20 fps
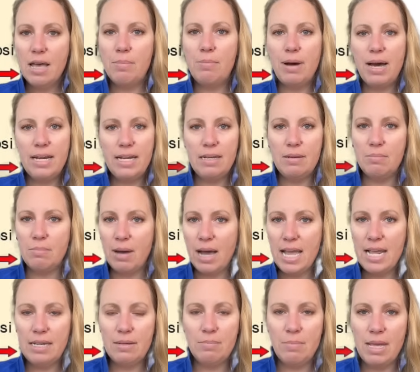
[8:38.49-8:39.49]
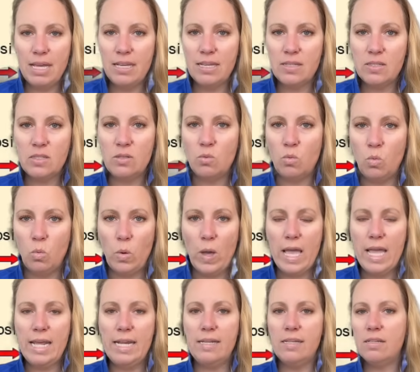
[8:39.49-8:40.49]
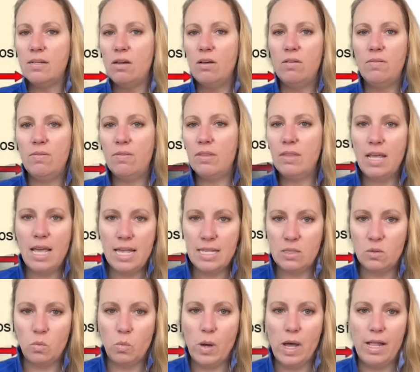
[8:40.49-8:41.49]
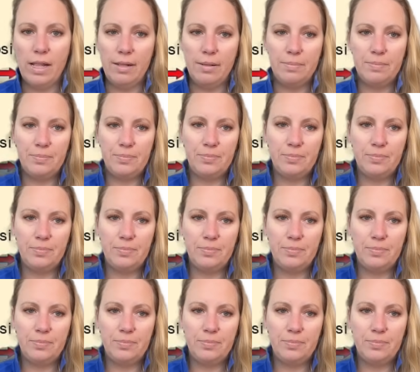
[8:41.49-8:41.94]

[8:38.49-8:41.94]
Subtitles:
but it might make us wait as well.